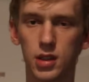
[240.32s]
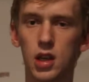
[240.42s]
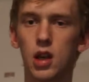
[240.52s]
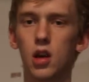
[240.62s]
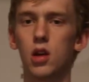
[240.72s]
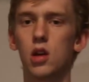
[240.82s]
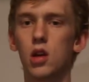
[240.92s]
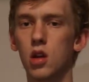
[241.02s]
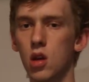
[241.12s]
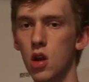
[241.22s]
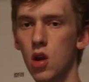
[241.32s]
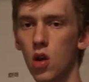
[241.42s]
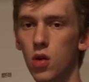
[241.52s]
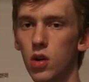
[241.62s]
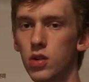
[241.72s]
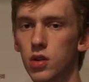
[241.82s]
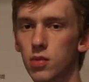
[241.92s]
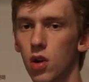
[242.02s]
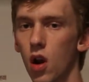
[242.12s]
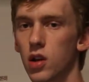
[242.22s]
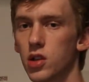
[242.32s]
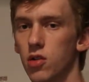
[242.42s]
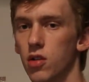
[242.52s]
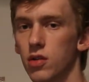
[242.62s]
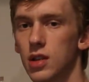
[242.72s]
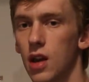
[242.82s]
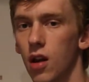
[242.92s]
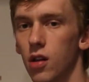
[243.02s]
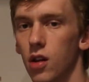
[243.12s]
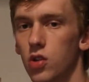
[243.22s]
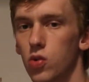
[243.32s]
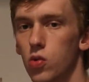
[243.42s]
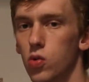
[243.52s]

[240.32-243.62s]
see here. If you do some cardistry, you'll see how it looks.